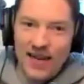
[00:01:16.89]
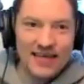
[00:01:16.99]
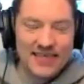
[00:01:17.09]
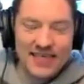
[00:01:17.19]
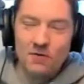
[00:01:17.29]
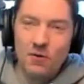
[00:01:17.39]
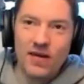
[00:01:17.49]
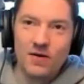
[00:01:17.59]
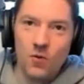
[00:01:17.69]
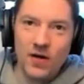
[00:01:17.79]
I see
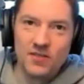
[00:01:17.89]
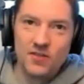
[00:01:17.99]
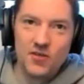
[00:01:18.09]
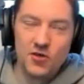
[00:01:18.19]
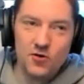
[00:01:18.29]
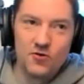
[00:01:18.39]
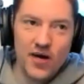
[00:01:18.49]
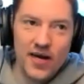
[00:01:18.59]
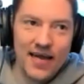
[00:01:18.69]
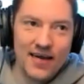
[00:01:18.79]
when when two
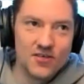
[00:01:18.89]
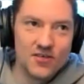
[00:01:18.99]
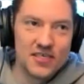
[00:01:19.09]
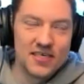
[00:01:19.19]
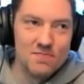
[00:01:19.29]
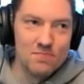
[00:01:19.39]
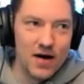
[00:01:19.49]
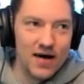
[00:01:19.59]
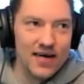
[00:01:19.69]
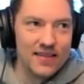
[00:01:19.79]
great energies
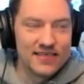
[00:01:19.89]
combine,